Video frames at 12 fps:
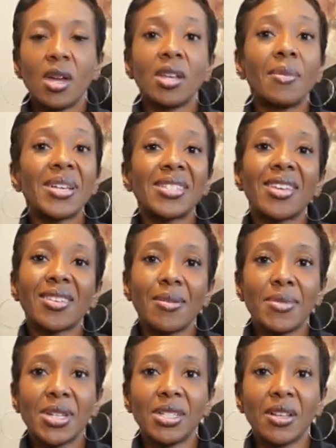Now my
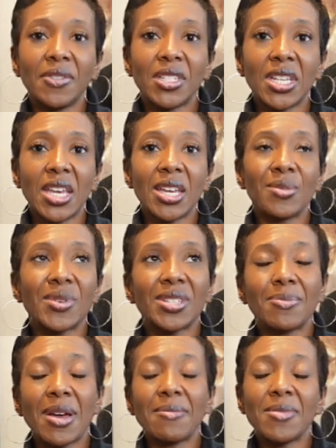second meal of the day
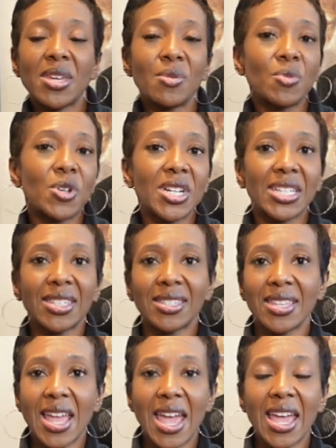was my mid-morning
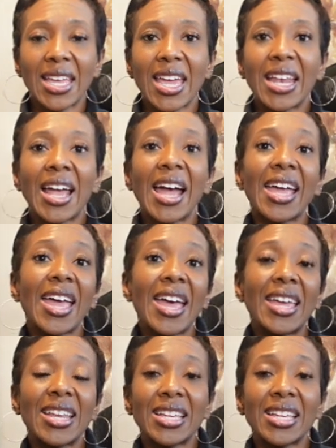snack, and I had a